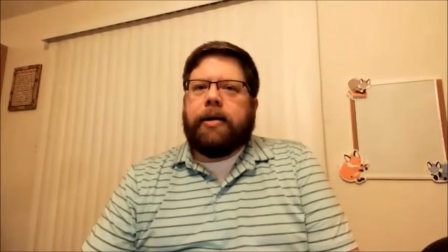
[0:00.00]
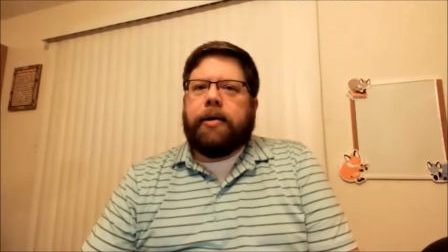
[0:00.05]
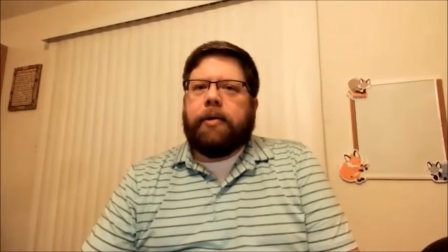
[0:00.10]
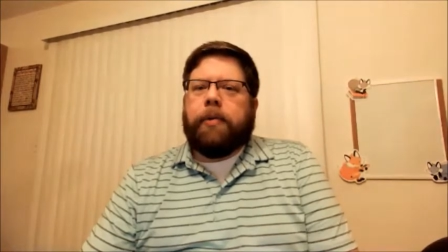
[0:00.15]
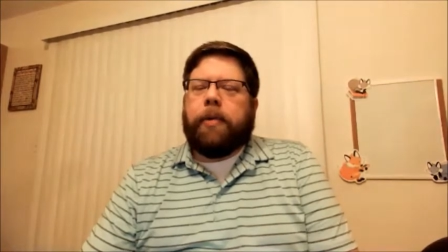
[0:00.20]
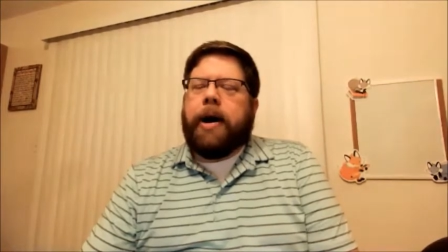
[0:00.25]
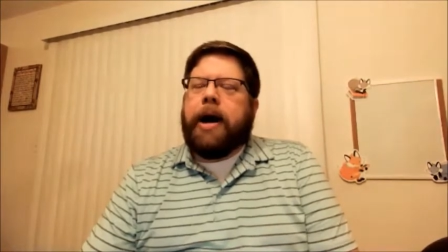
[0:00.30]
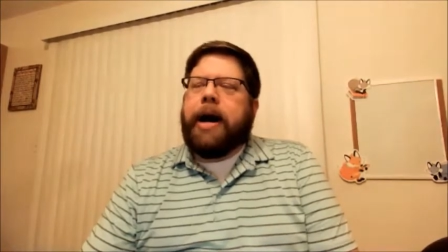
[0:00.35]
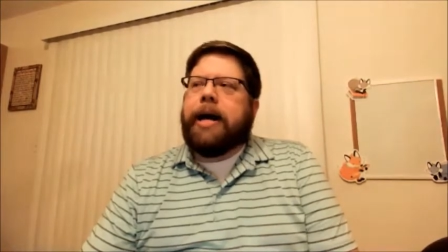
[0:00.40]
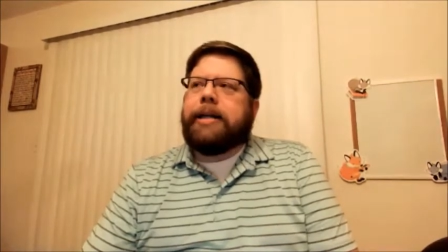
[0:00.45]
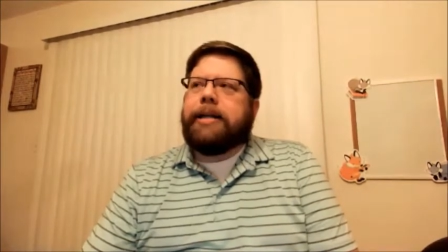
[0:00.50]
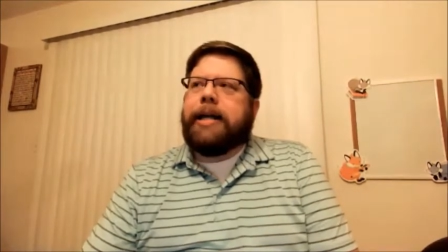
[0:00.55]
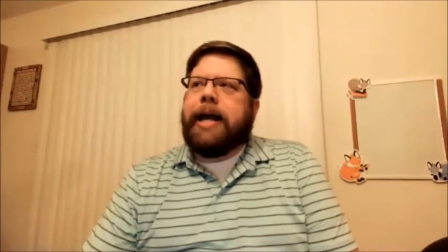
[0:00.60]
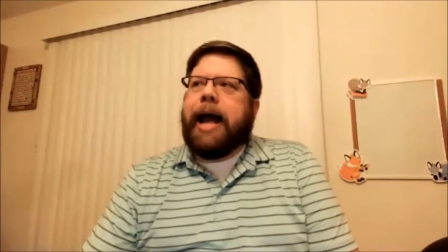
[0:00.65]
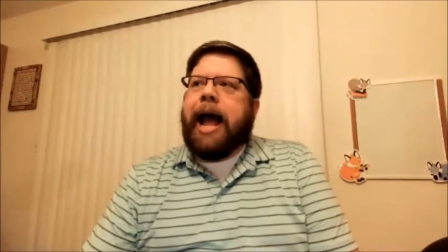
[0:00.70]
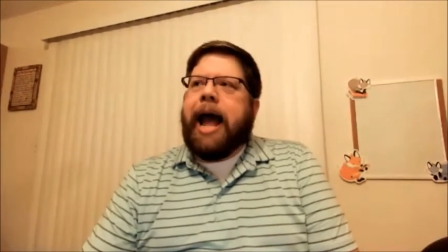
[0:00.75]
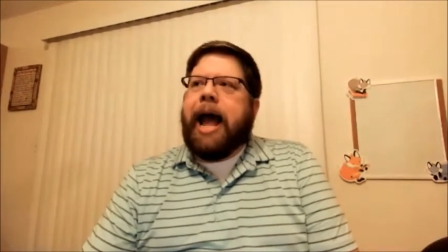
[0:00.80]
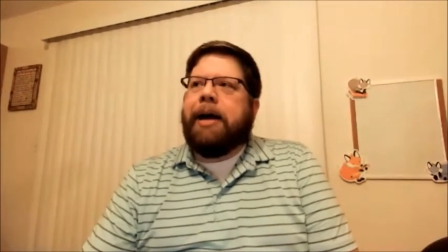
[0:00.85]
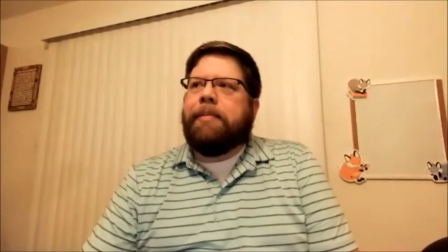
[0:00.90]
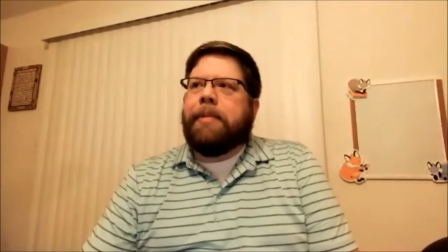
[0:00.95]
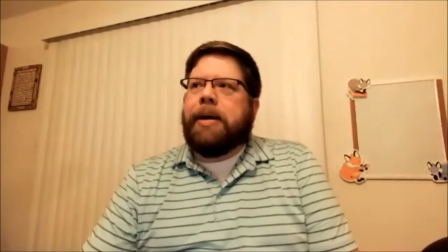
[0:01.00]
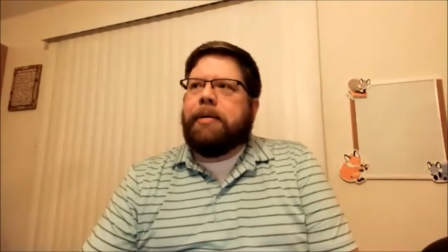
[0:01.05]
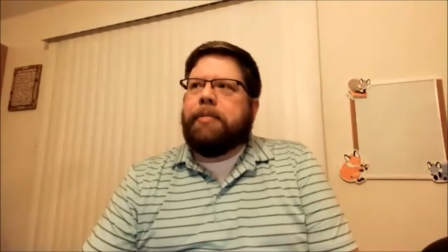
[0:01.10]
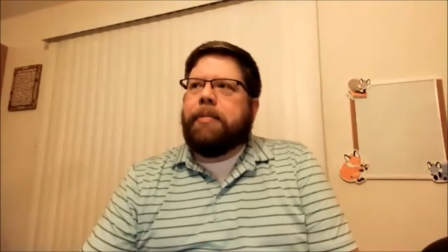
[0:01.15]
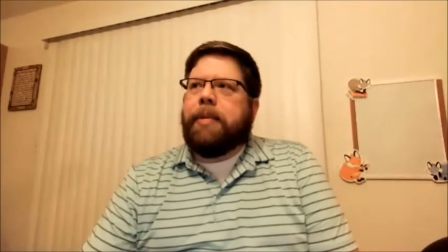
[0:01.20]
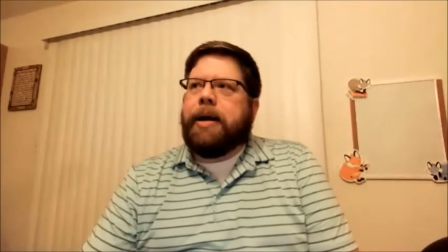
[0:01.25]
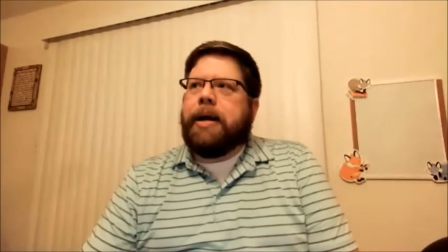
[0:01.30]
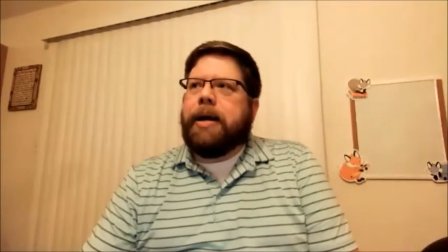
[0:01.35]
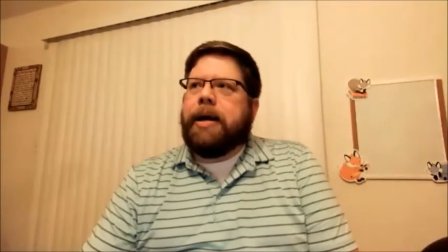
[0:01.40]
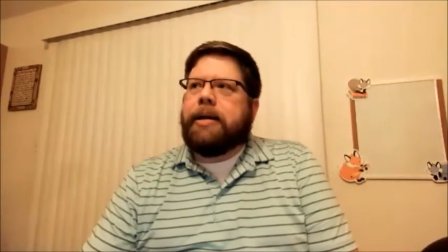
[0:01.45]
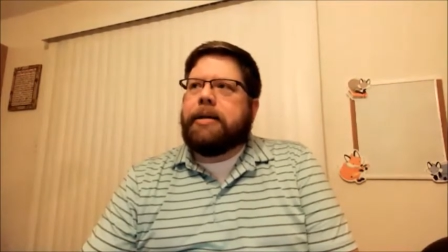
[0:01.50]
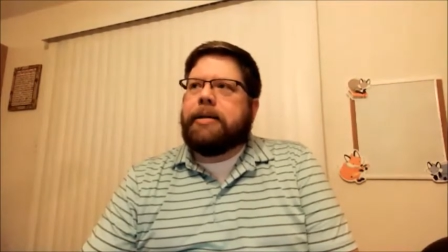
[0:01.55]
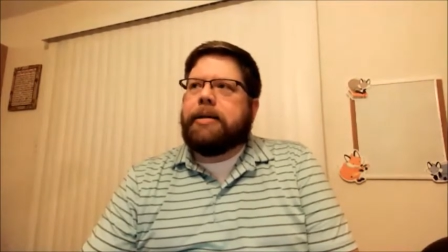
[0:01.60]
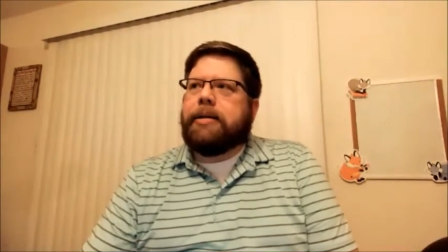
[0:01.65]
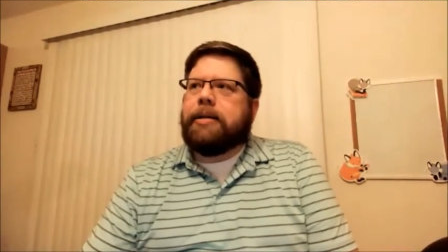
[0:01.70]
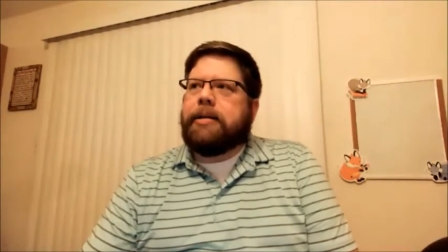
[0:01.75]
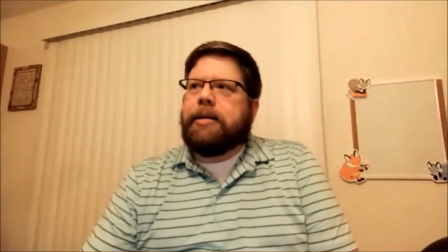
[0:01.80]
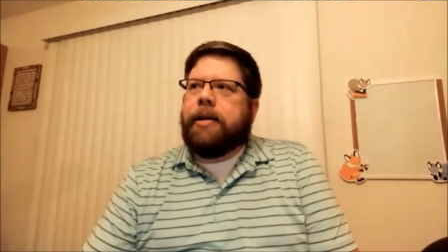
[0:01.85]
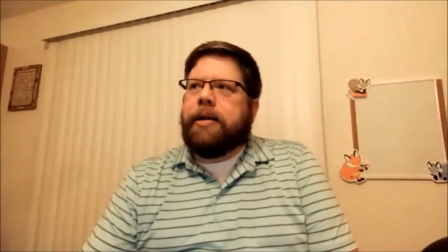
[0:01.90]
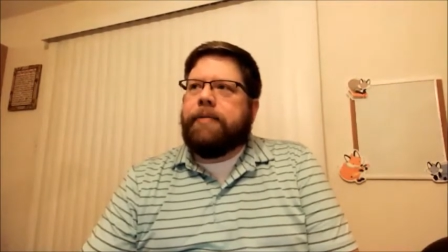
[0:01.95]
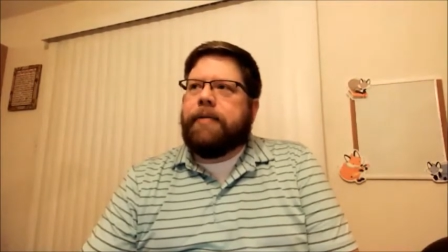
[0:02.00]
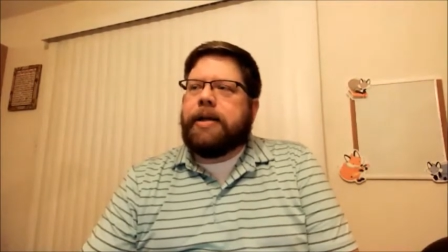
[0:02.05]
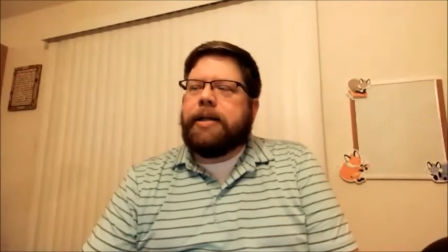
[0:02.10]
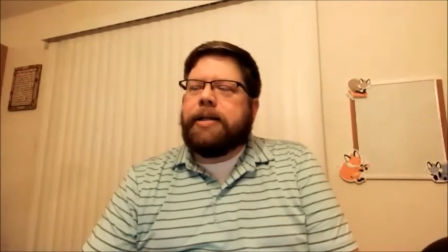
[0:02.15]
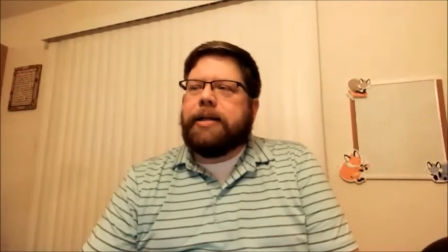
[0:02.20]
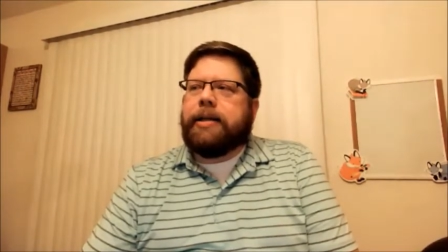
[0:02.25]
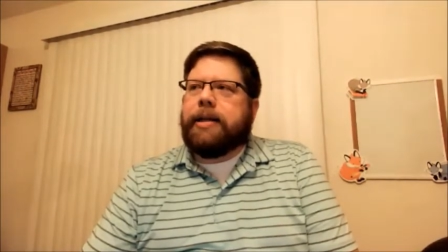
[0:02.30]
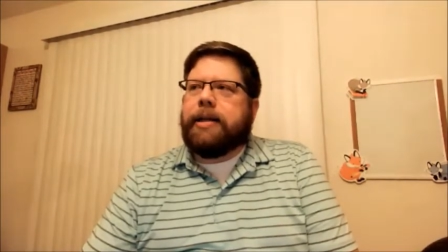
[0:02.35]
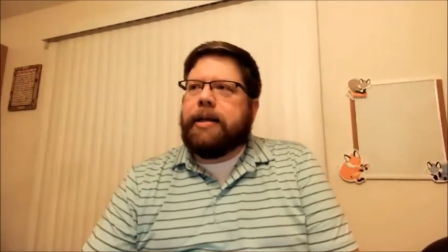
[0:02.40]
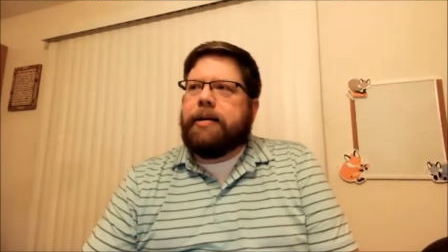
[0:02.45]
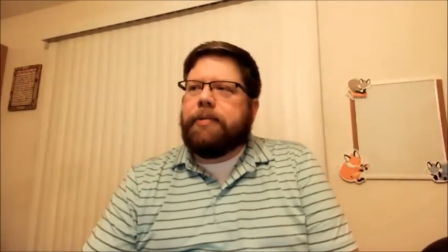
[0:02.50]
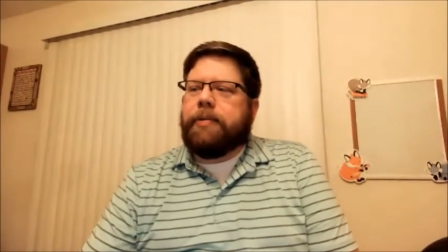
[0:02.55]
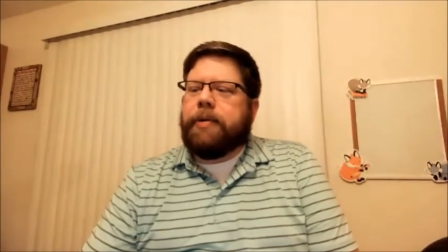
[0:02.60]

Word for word: Why is that happening? Because eventually,